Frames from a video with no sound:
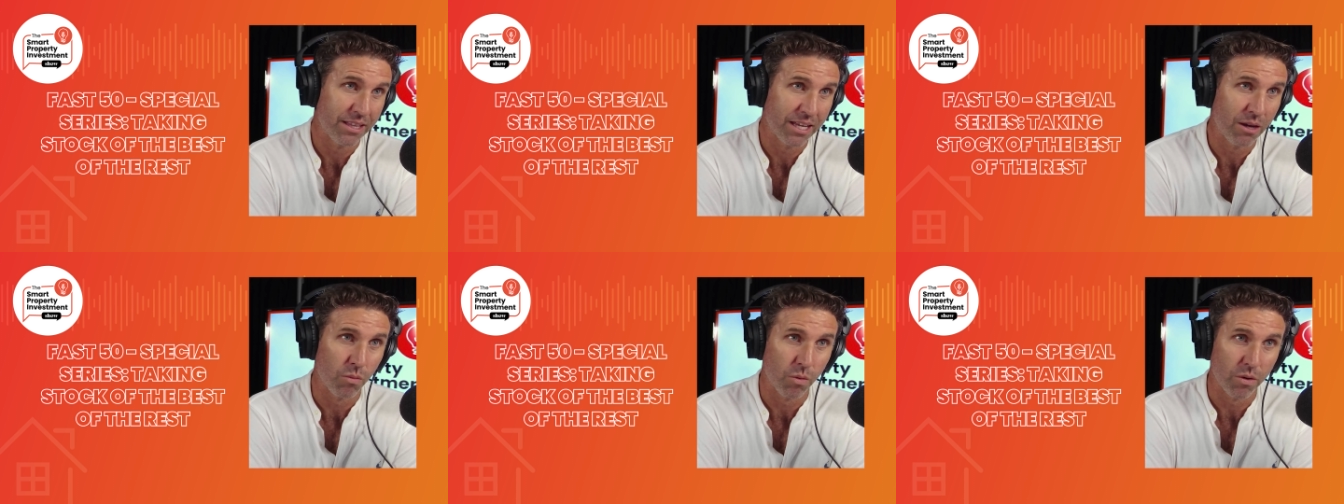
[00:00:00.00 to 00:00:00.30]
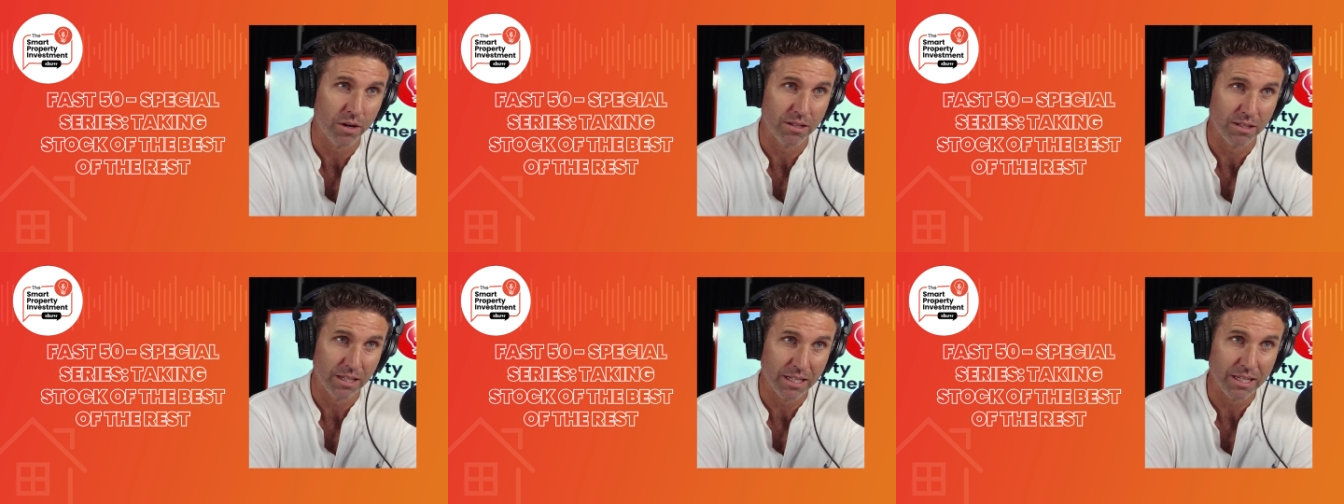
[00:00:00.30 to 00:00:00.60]
and they
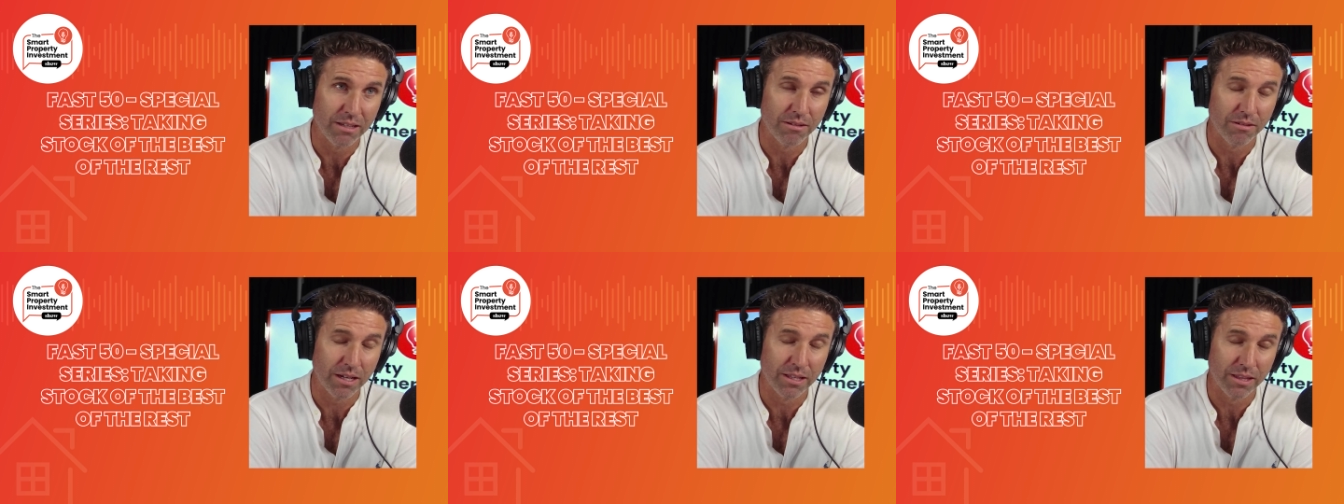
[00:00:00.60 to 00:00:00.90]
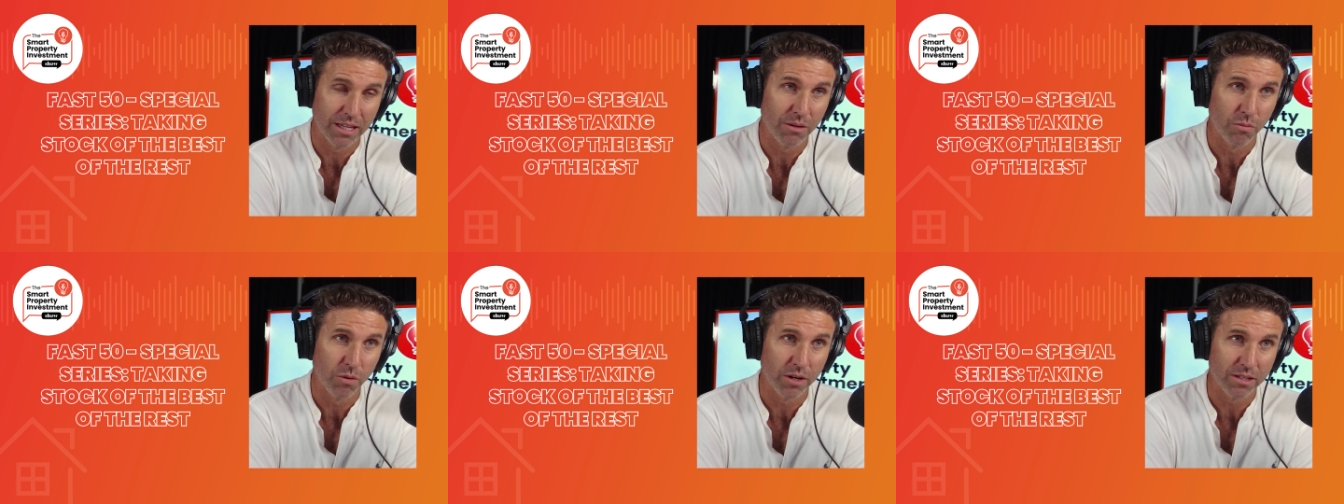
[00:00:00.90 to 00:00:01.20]
want to live
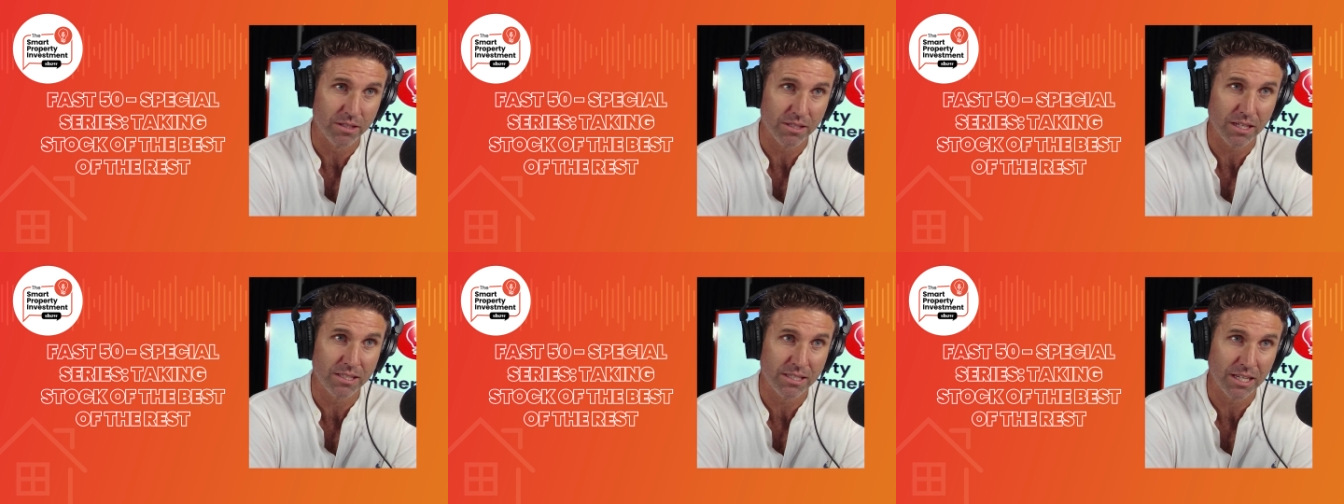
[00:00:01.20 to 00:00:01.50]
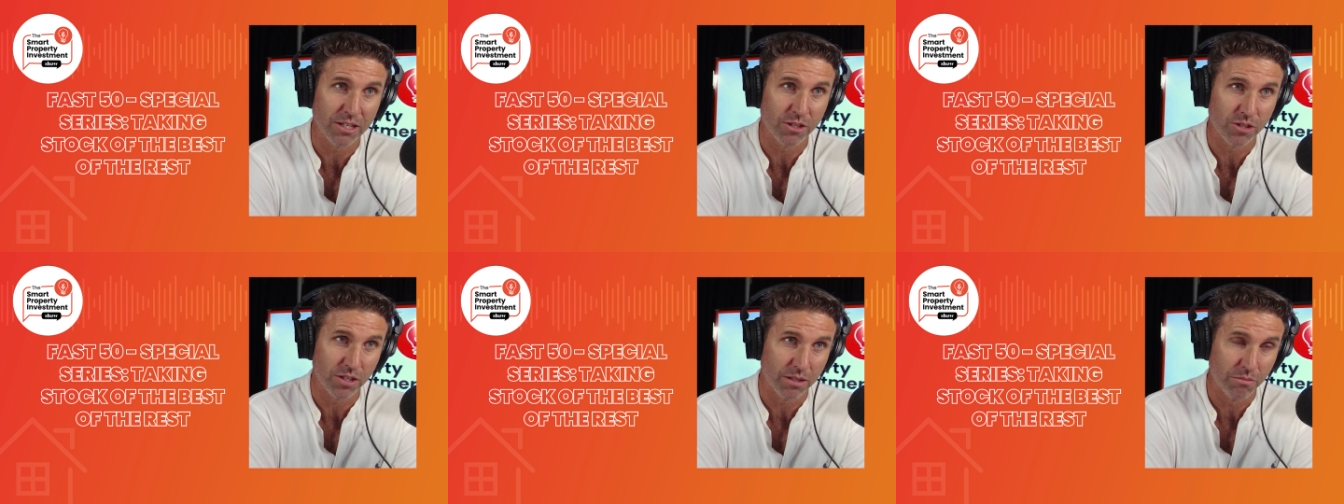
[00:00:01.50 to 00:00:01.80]
and they want to
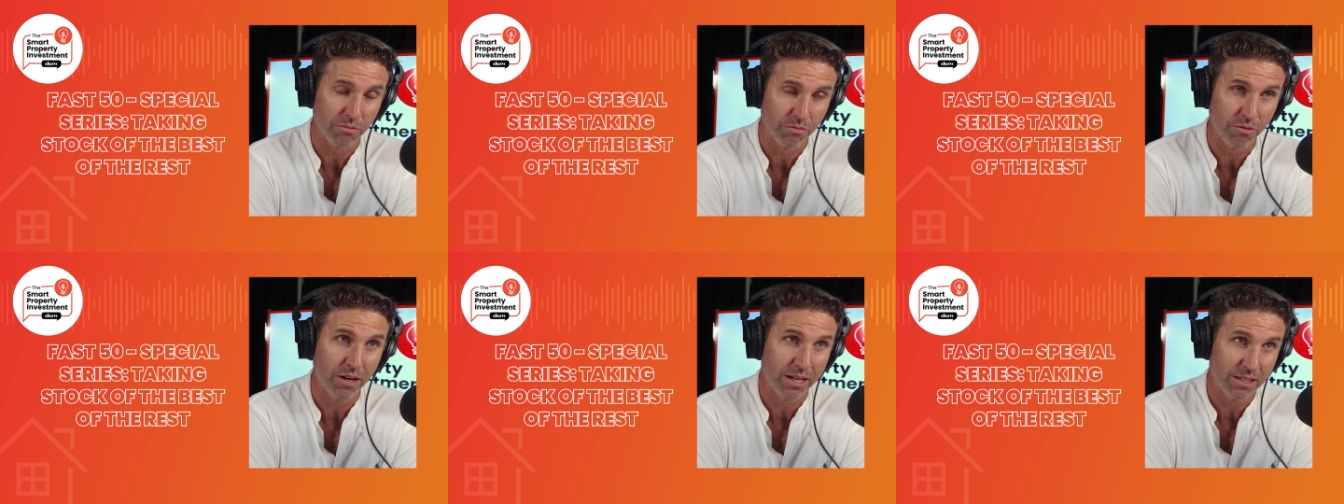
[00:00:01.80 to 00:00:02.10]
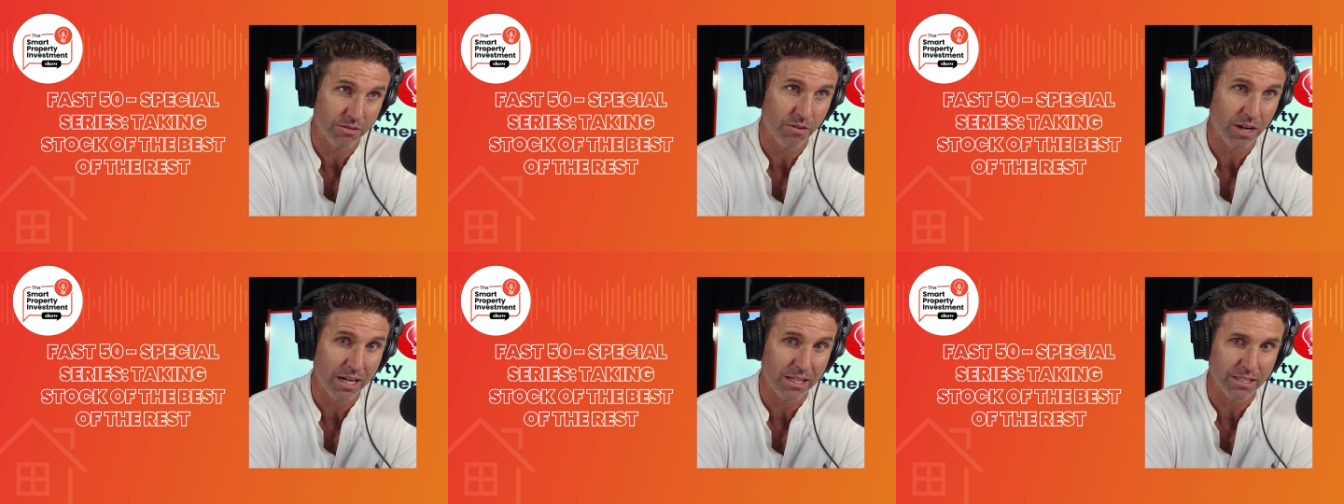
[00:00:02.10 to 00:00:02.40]
essentially
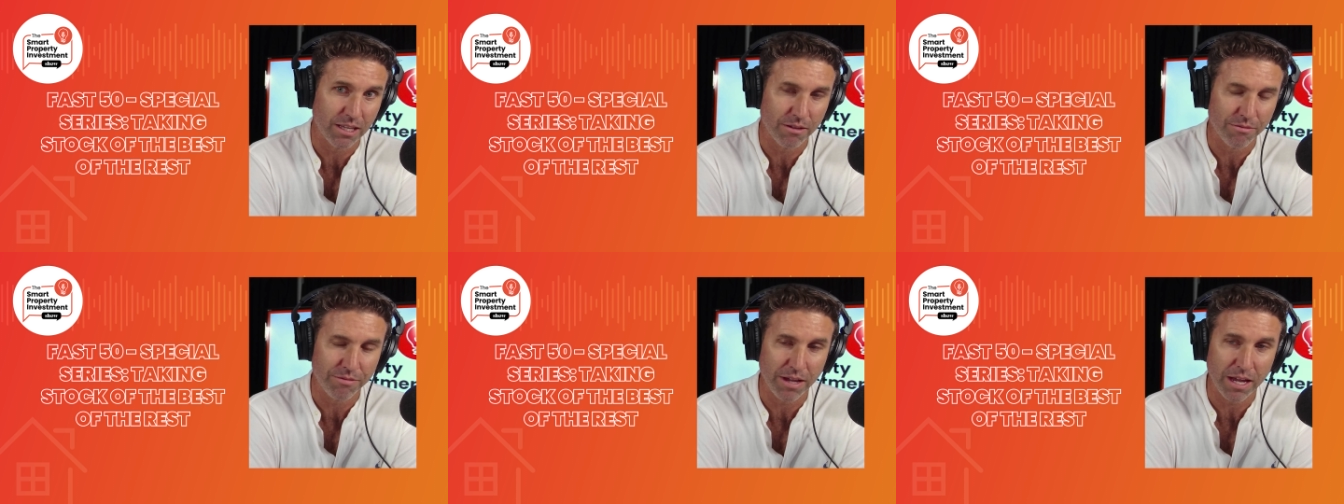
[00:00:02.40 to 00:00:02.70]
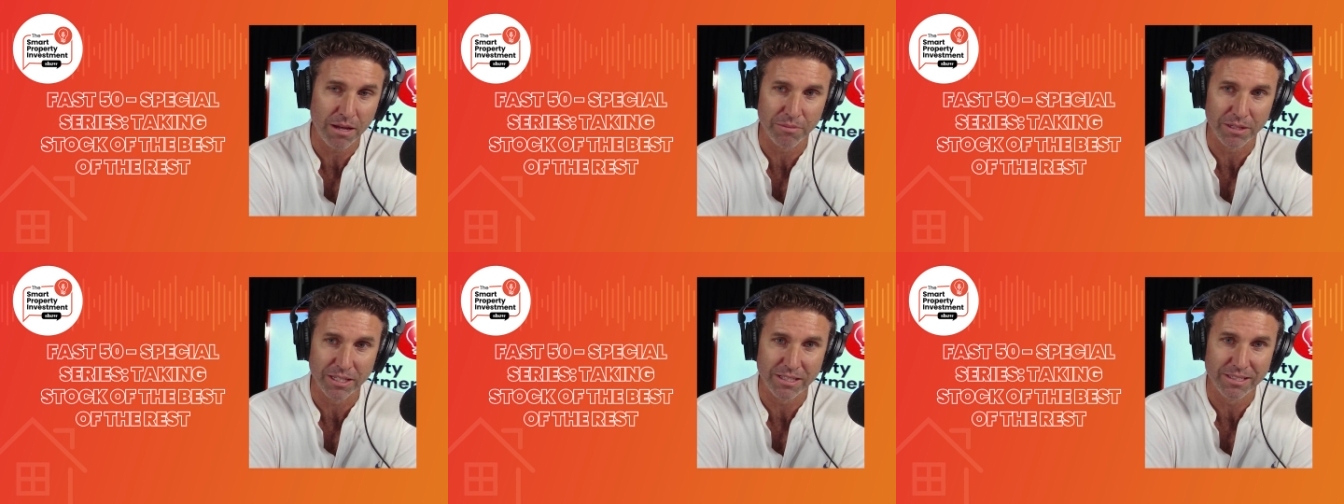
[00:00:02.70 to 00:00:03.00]
raise their
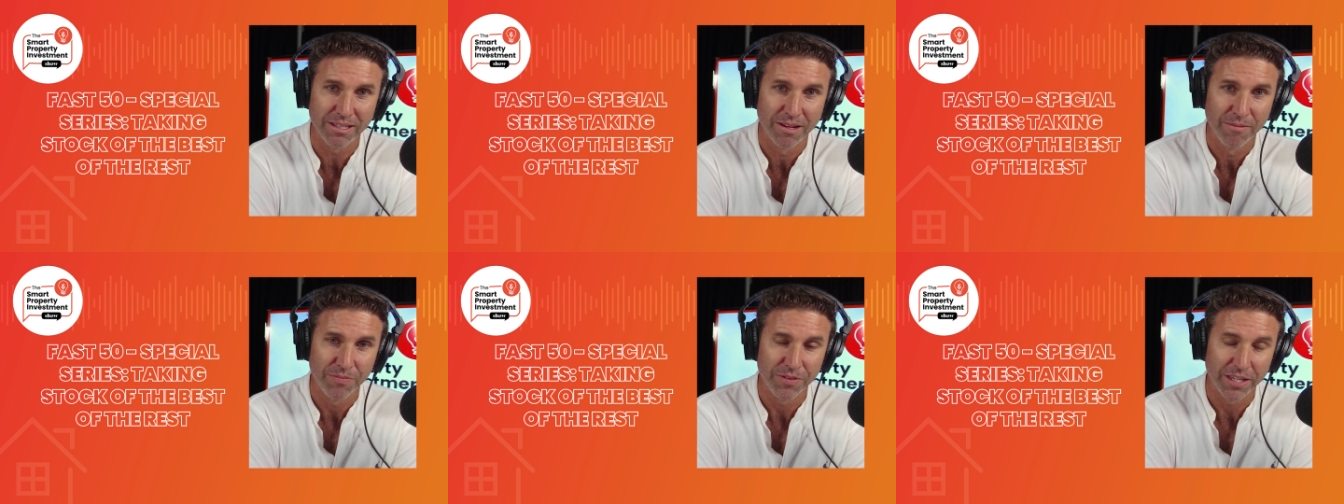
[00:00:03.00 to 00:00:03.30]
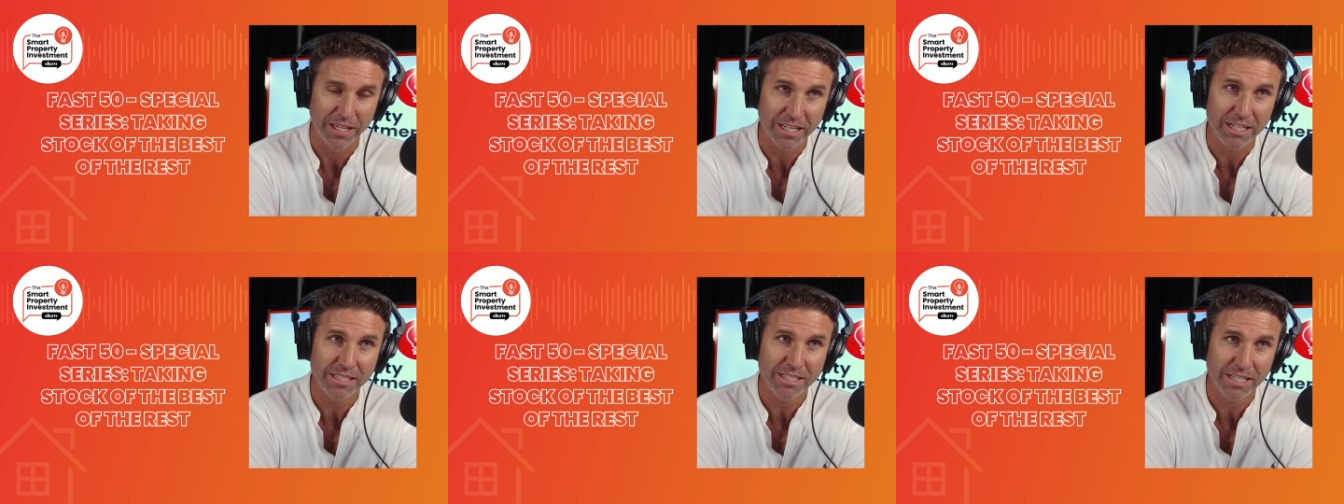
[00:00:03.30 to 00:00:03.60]
families,
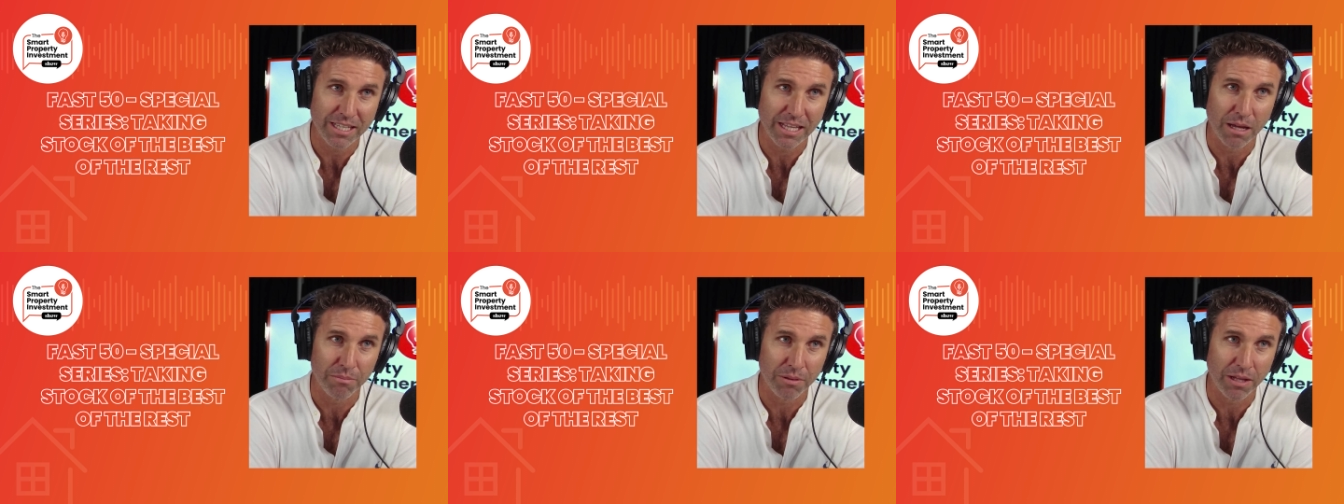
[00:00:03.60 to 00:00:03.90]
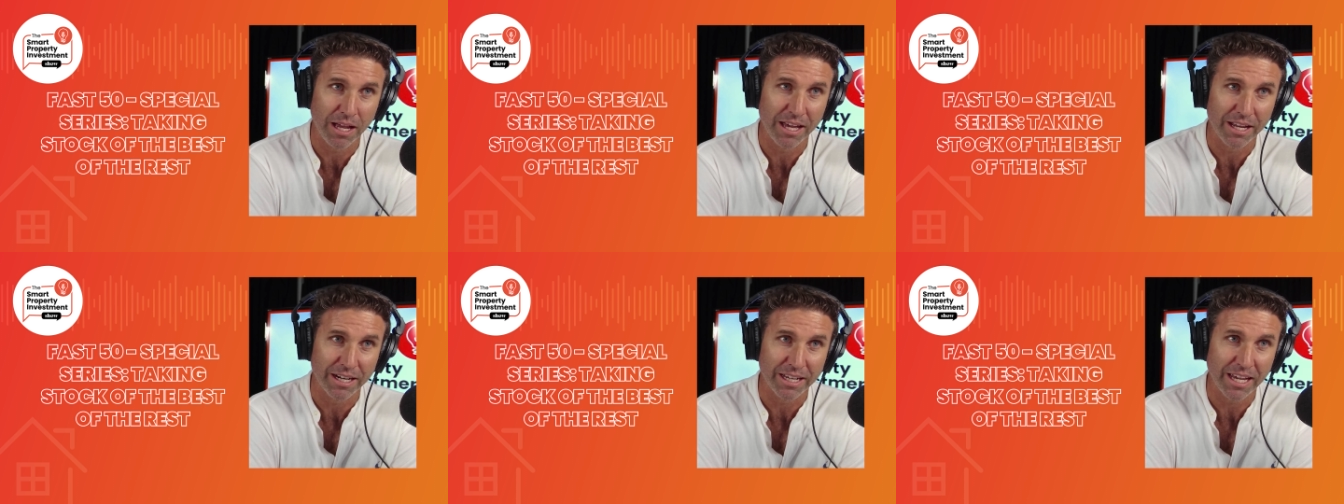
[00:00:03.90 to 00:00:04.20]
you're going to see that
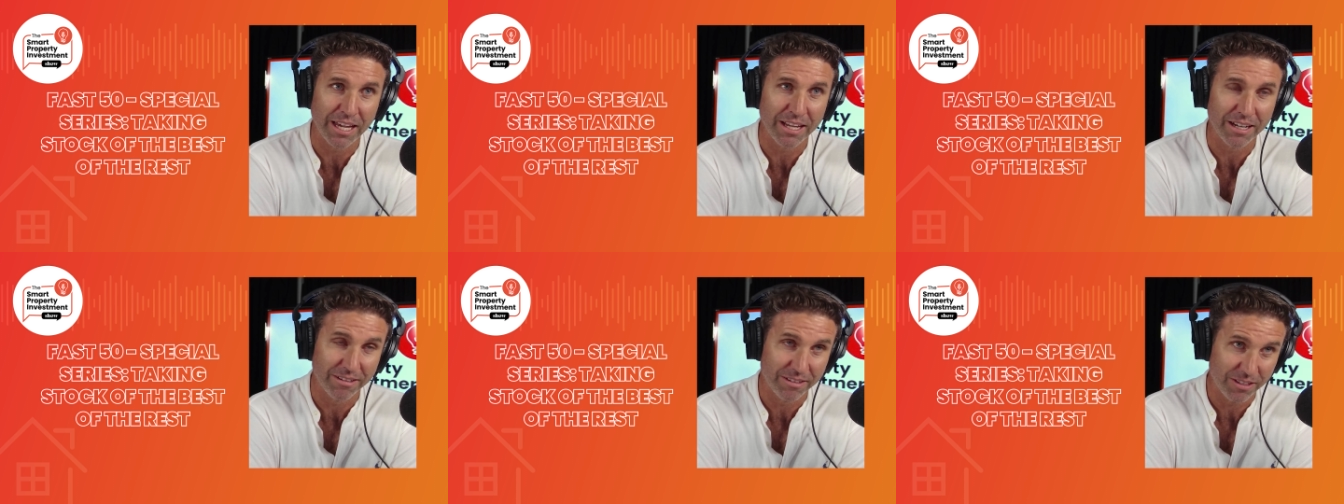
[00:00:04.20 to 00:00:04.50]
play out again.